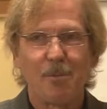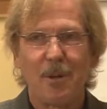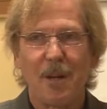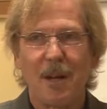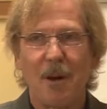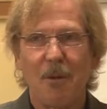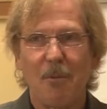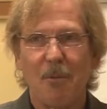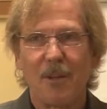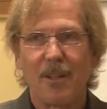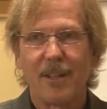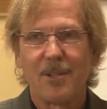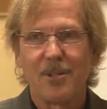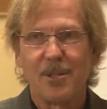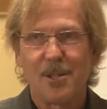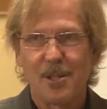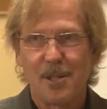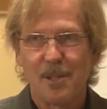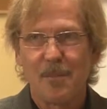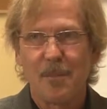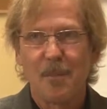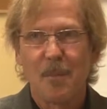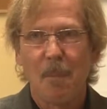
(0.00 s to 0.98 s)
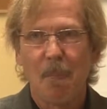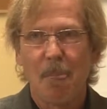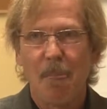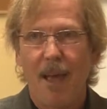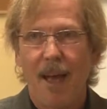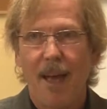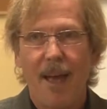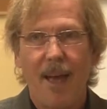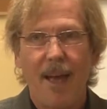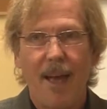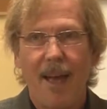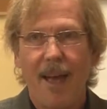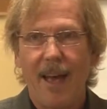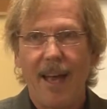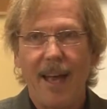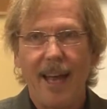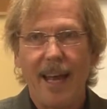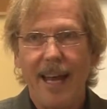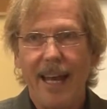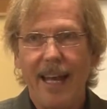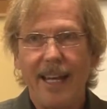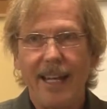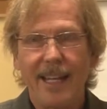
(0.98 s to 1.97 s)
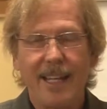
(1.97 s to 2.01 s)
but not religious.
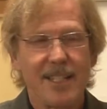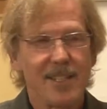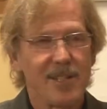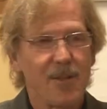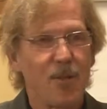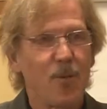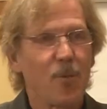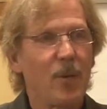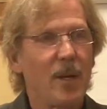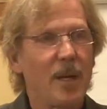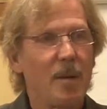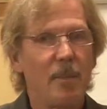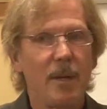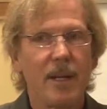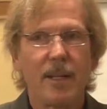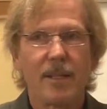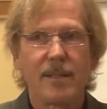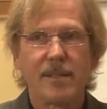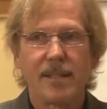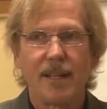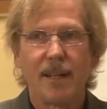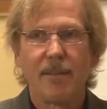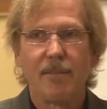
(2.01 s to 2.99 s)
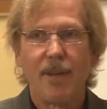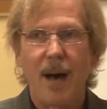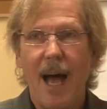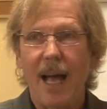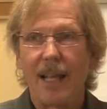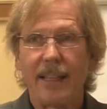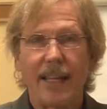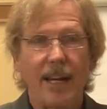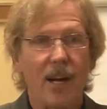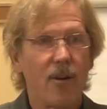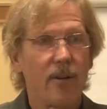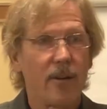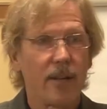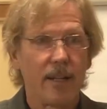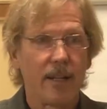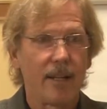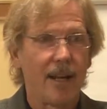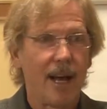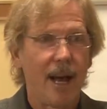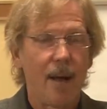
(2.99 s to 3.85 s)
It is three minutes of hilarity.